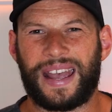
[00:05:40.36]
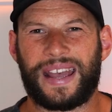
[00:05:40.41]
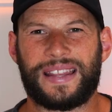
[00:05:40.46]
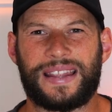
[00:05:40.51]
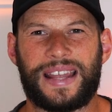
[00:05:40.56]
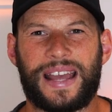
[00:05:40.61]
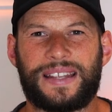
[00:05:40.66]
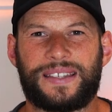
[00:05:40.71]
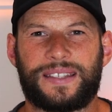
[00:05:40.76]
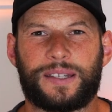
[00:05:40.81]

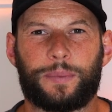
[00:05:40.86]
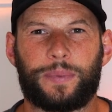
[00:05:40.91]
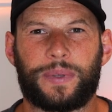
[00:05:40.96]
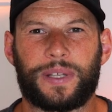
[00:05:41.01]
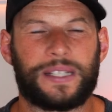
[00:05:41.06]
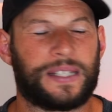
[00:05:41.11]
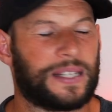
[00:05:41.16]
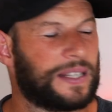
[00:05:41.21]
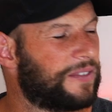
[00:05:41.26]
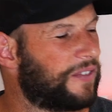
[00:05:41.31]
and that
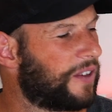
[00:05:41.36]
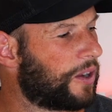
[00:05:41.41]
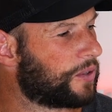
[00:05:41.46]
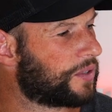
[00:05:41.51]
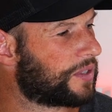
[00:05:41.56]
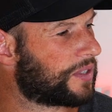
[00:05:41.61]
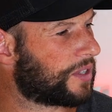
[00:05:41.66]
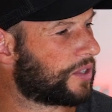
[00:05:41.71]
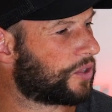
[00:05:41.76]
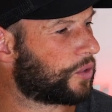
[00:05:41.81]
simply
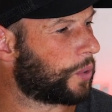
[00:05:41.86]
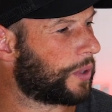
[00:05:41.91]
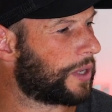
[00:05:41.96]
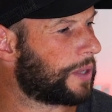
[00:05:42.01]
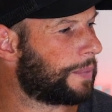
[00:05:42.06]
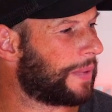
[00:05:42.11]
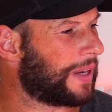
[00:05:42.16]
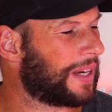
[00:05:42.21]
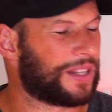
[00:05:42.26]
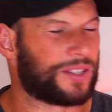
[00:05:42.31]
defaults to
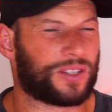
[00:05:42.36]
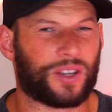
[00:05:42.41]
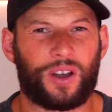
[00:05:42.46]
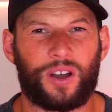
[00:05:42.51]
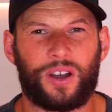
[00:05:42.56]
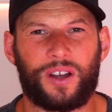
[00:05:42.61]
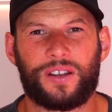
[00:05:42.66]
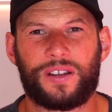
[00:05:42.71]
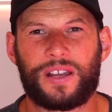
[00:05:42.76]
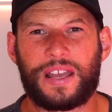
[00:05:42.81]
20 minutes
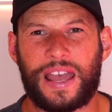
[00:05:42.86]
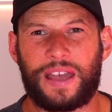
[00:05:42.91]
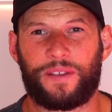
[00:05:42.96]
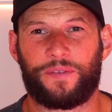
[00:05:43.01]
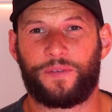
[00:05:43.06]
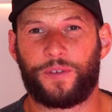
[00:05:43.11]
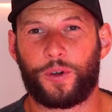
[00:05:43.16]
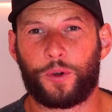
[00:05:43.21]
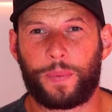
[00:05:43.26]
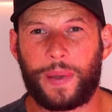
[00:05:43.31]
on at
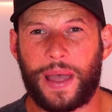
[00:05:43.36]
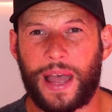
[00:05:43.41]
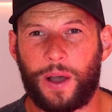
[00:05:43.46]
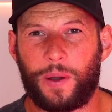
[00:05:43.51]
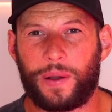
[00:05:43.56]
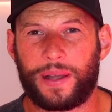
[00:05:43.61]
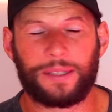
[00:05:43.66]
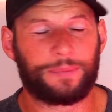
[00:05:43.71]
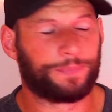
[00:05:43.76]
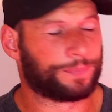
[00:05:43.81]
full
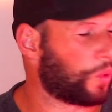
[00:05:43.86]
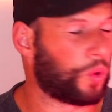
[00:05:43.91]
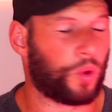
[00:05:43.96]
power,